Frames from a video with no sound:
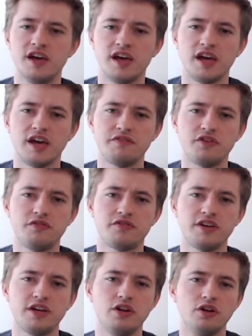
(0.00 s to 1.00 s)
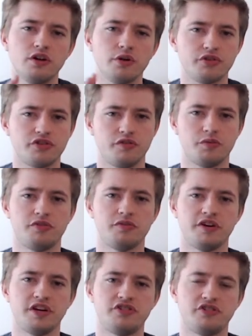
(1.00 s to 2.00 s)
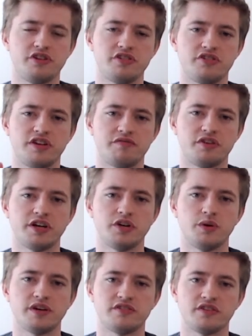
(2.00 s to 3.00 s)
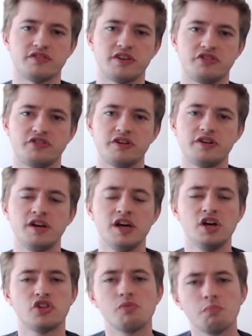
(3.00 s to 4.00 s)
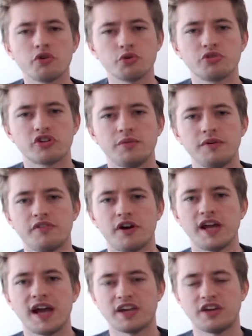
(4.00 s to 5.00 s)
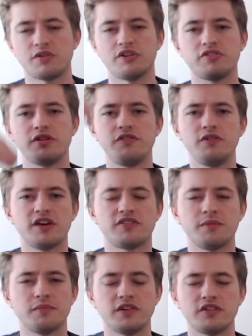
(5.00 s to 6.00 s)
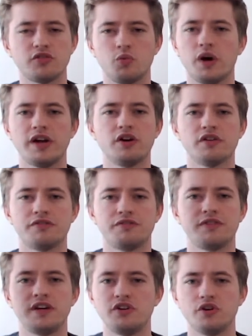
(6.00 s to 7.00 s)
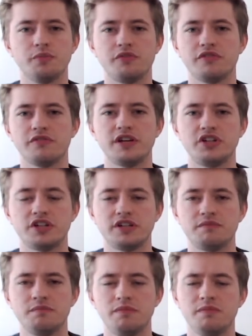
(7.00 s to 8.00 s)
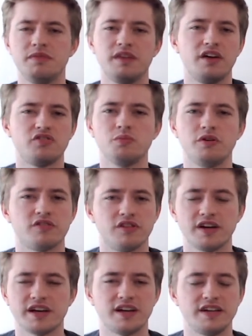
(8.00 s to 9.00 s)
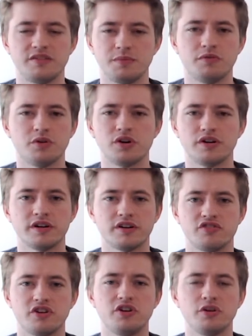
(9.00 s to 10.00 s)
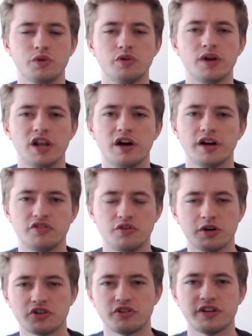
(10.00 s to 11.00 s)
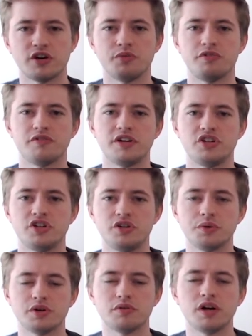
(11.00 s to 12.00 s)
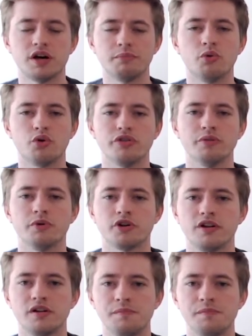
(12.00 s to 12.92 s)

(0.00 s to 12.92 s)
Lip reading: if you've seen lots of observations in very quick succession, the model is going to be very accurate. So if you get something that's way off in your observation, it's almost likely to be wrong. So you don't want to rely too much on that observation. You want to rely more on the model.